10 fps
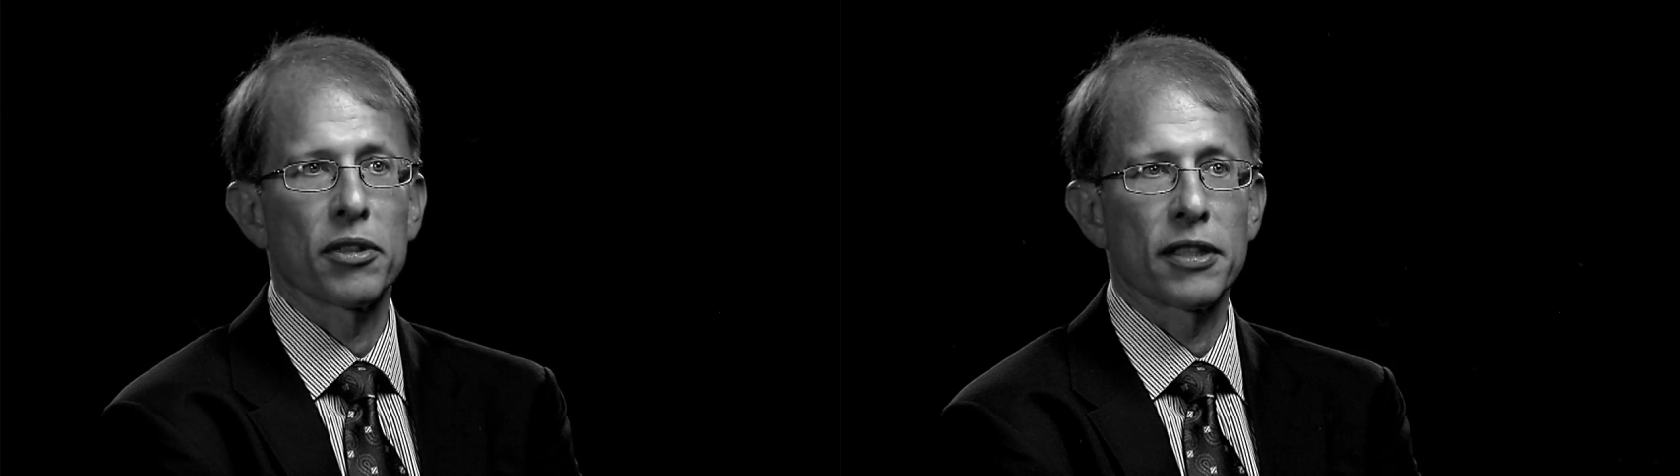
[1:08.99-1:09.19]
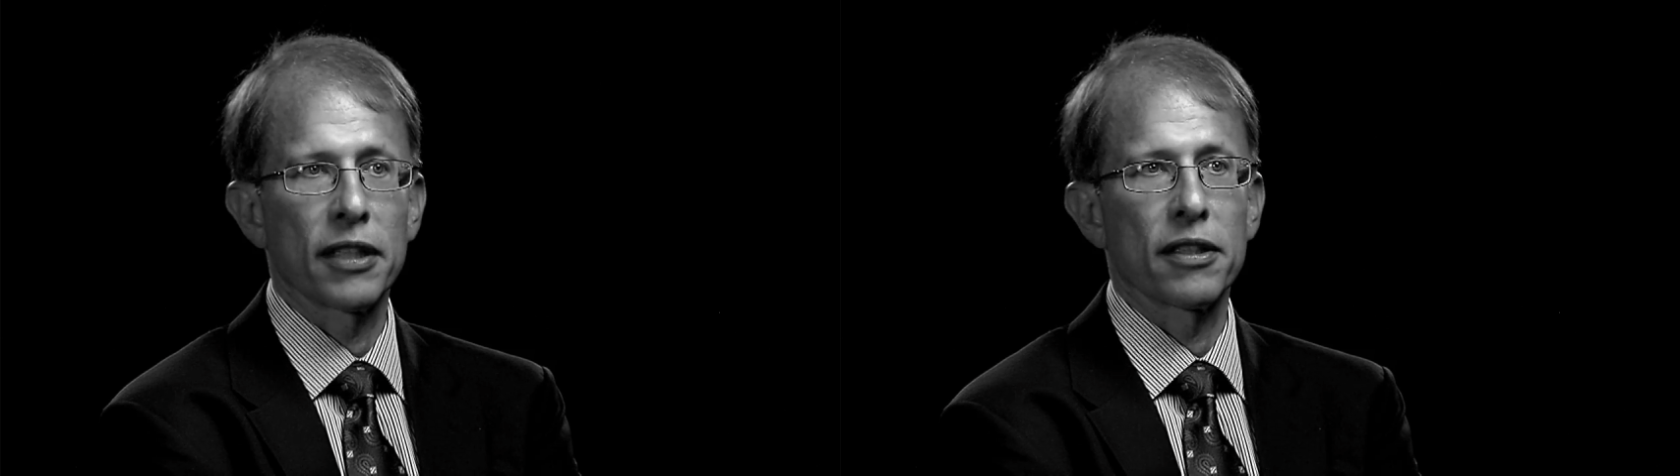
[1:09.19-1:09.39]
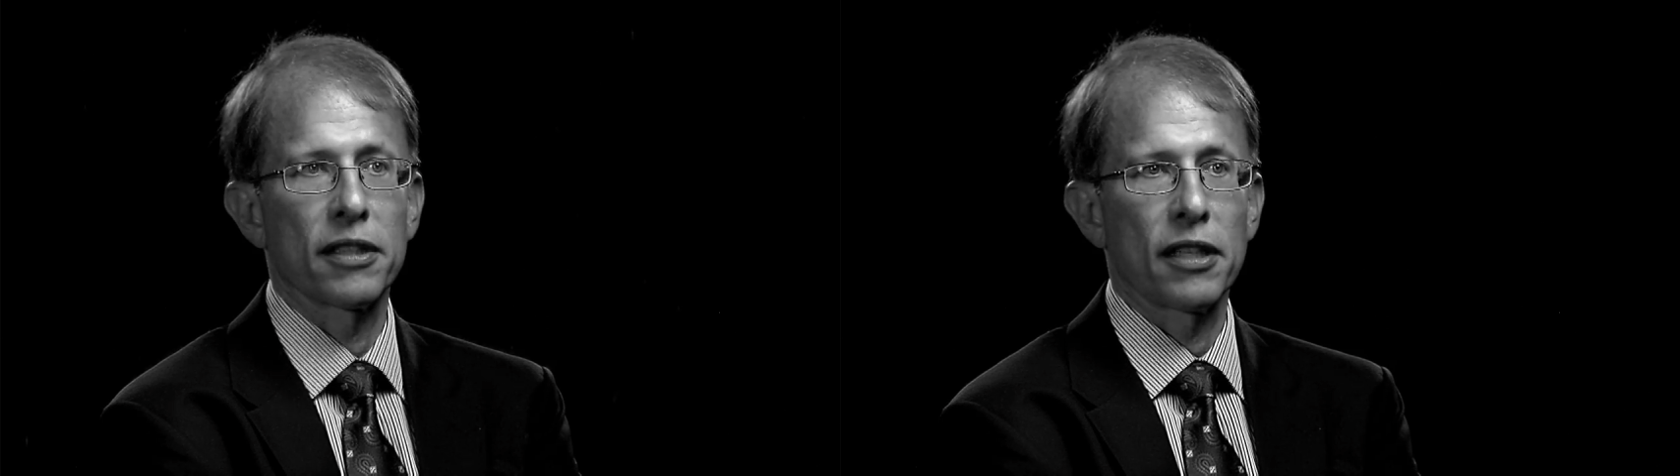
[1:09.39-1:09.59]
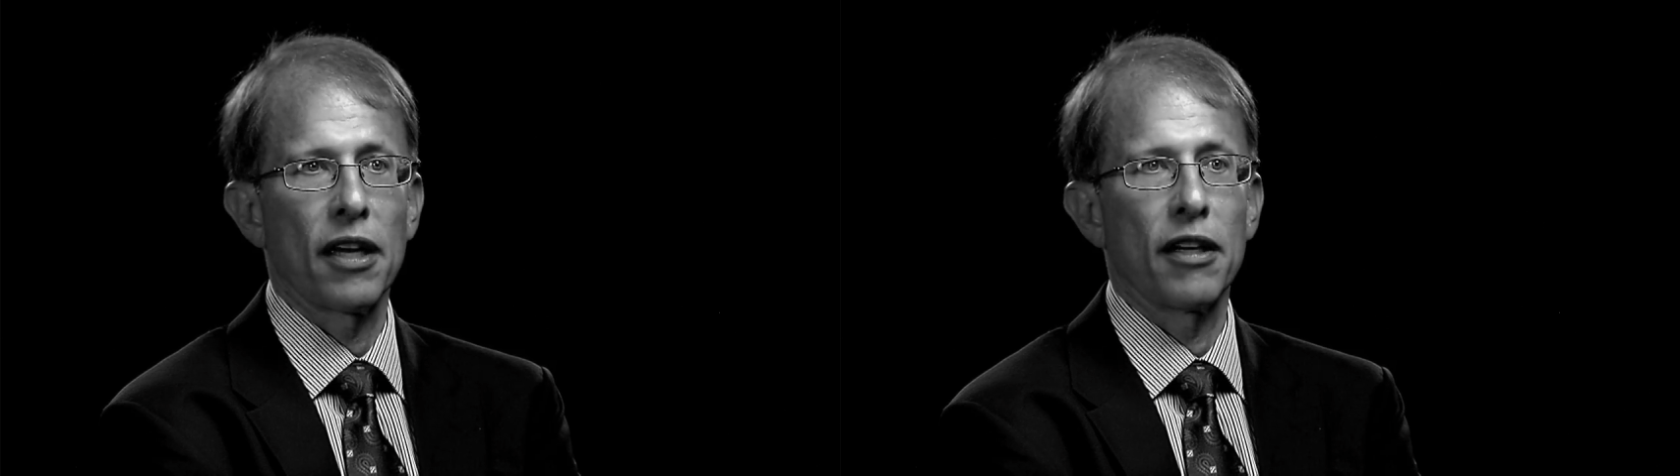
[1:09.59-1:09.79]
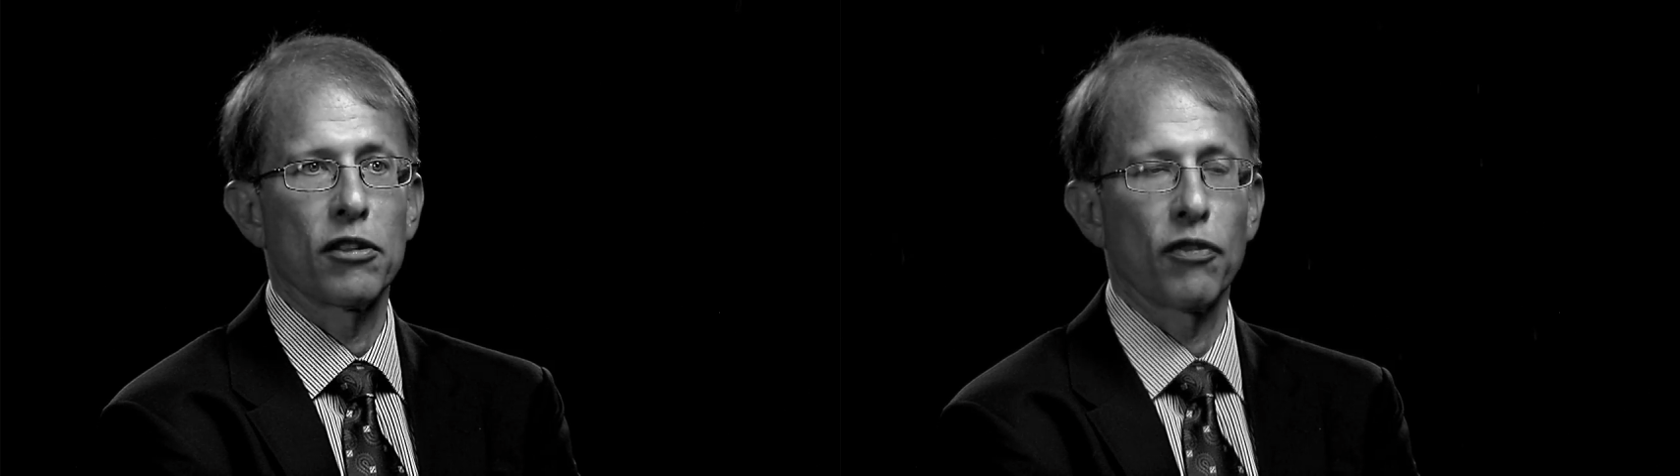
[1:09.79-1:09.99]
to set the
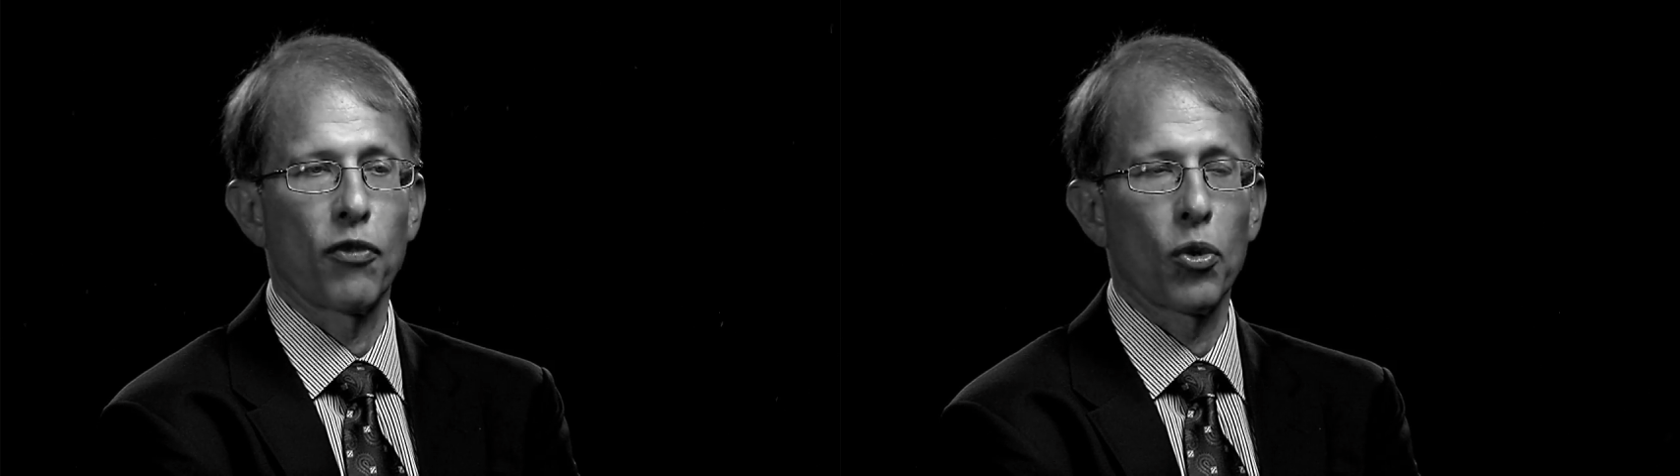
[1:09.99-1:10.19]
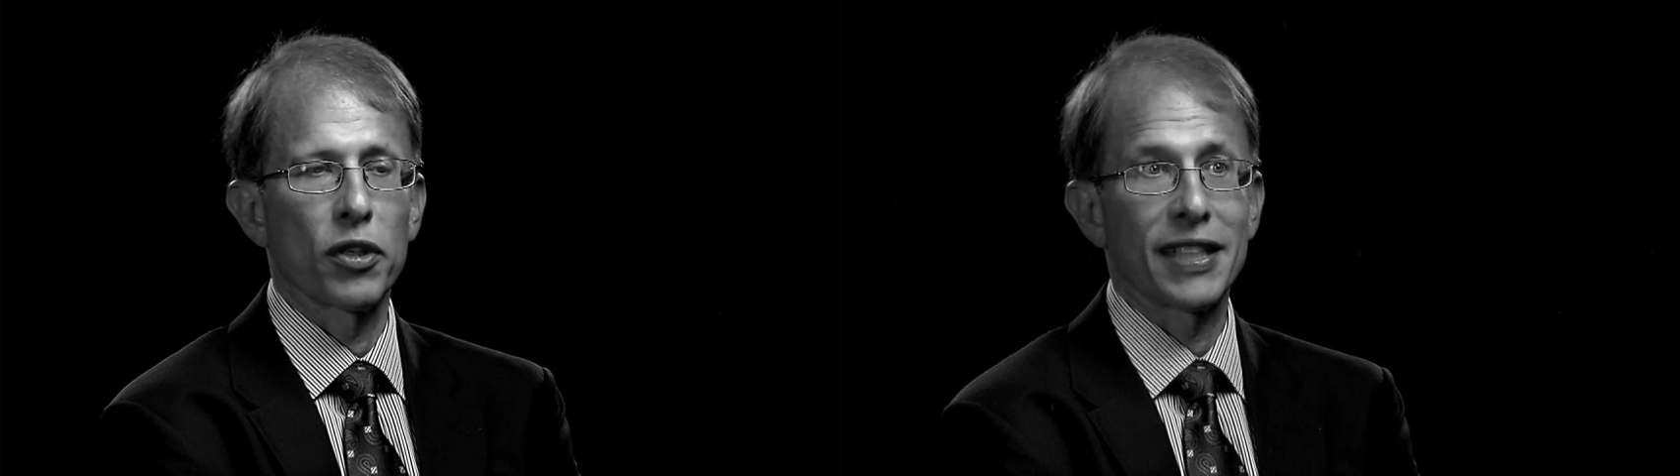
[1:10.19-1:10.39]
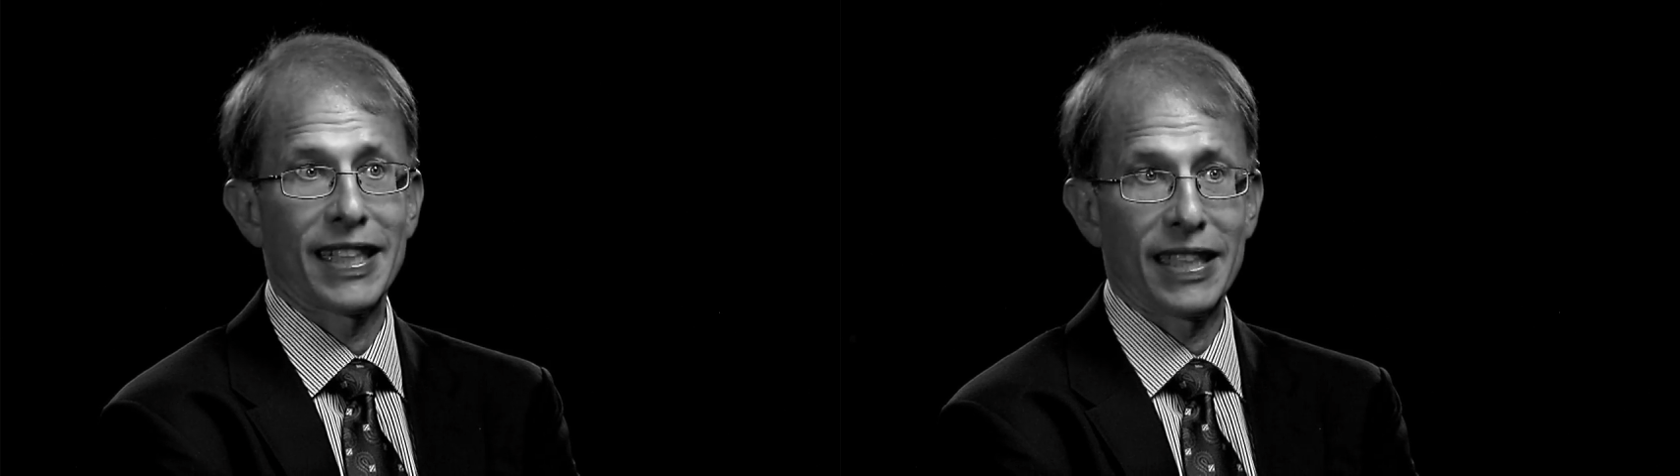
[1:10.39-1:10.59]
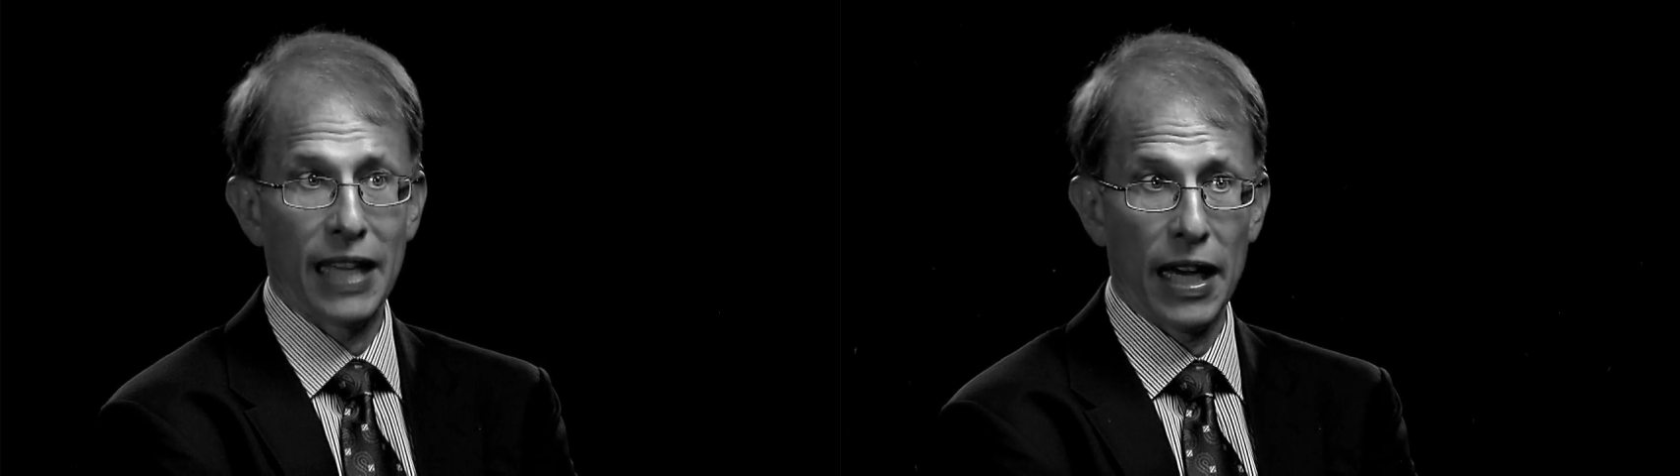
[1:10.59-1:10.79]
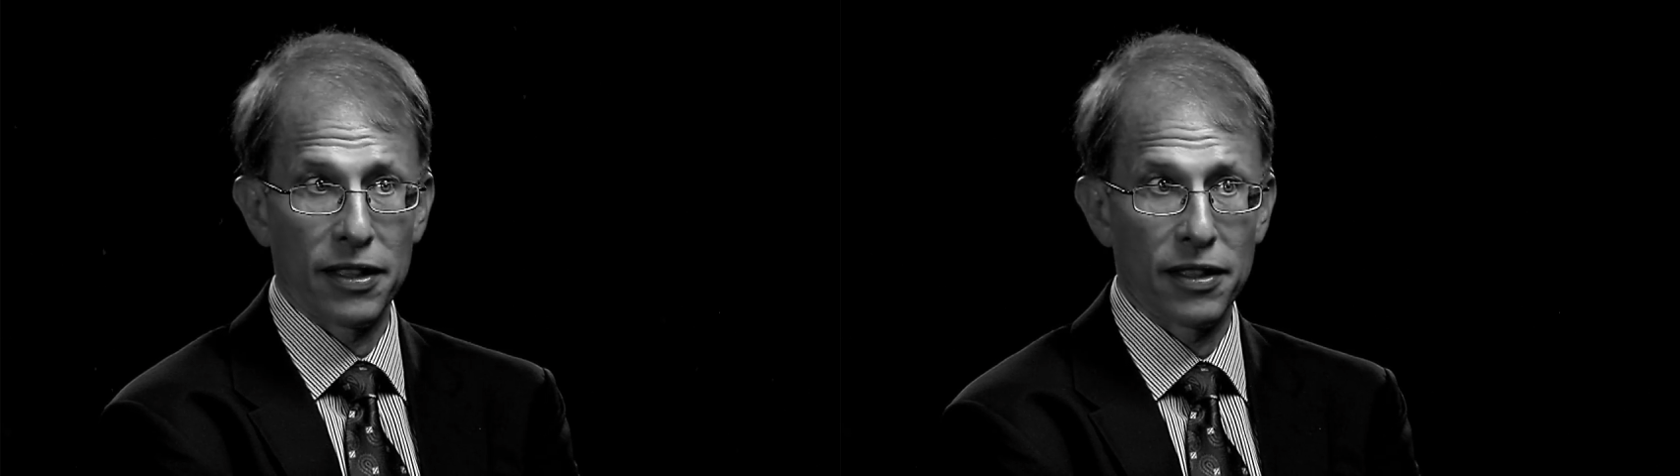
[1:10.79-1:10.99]
stage for
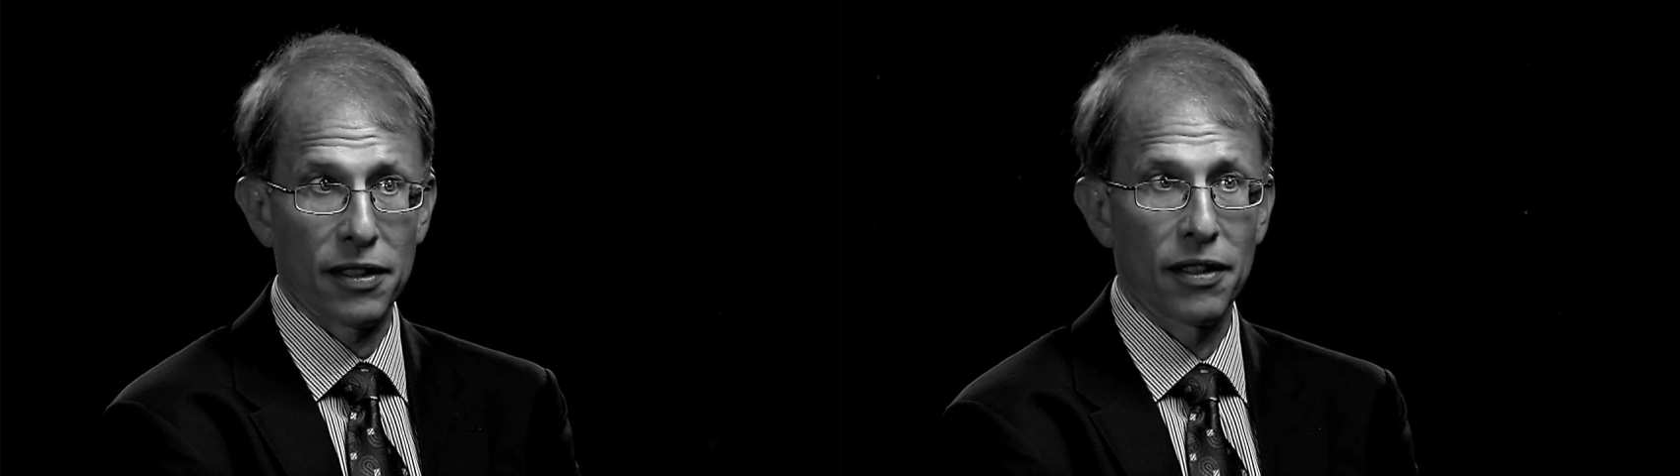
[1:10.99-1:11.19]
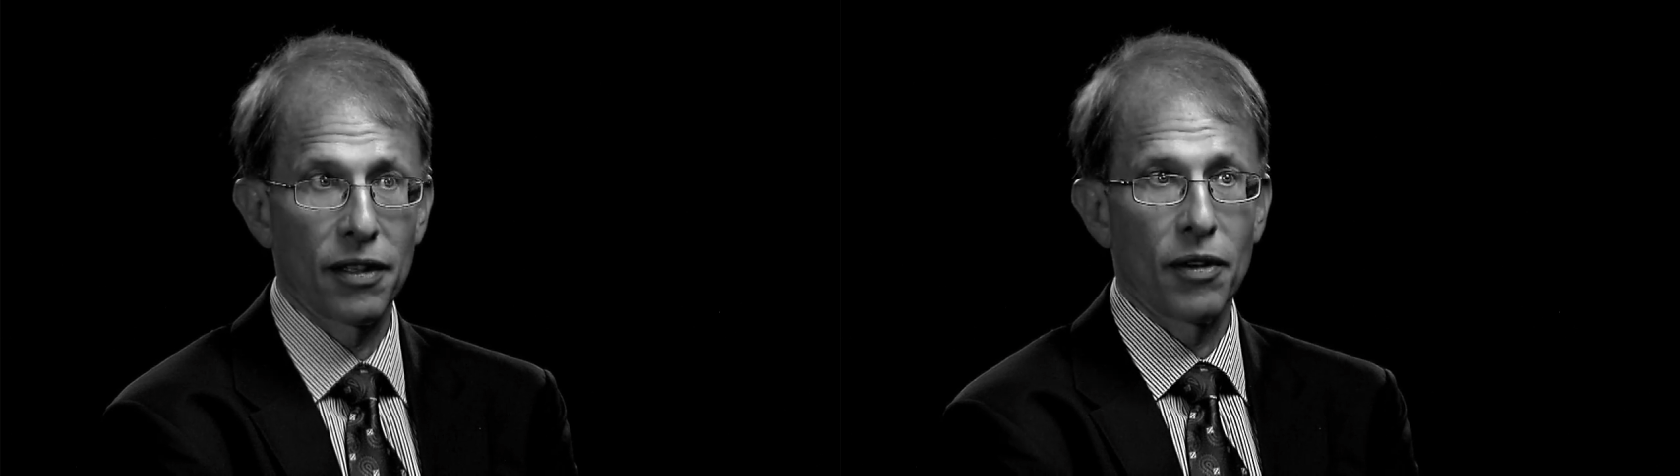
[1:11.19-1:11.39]
success